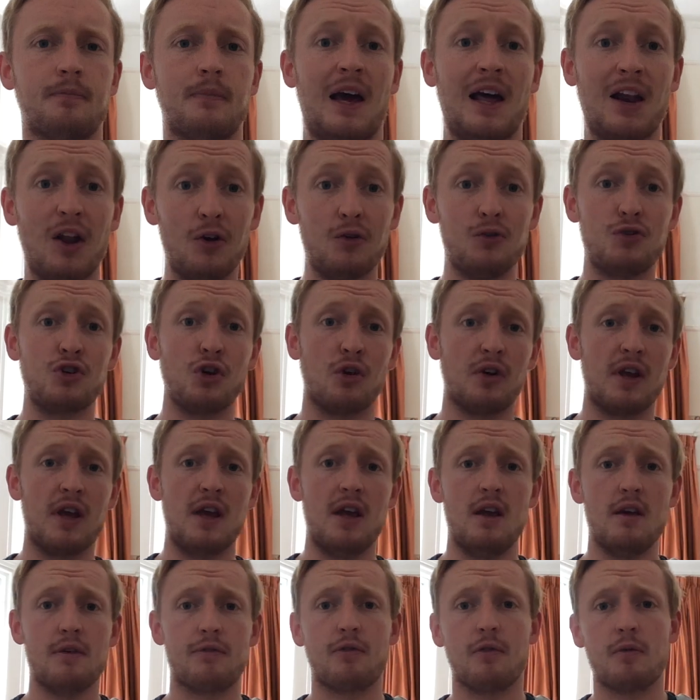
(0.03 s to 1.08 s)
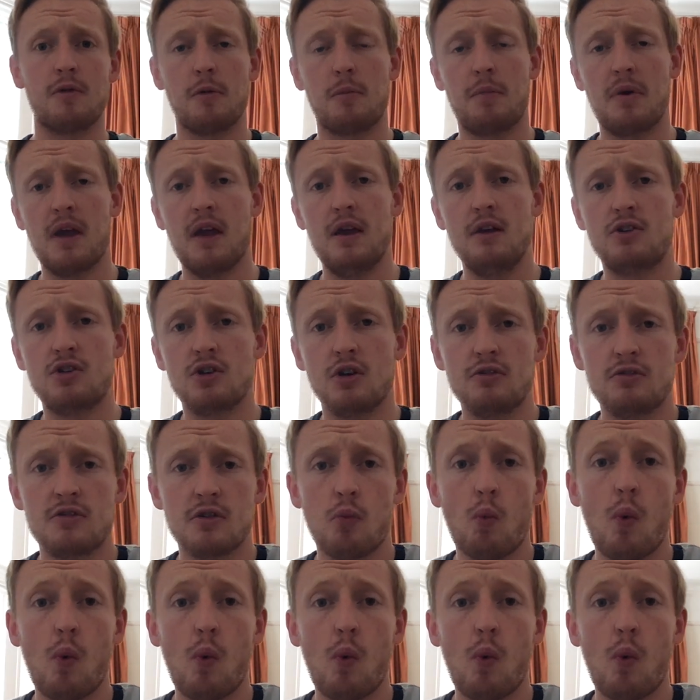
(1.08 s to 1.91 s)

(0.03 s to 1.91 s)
Hello, Johnny here from The P E Tutor.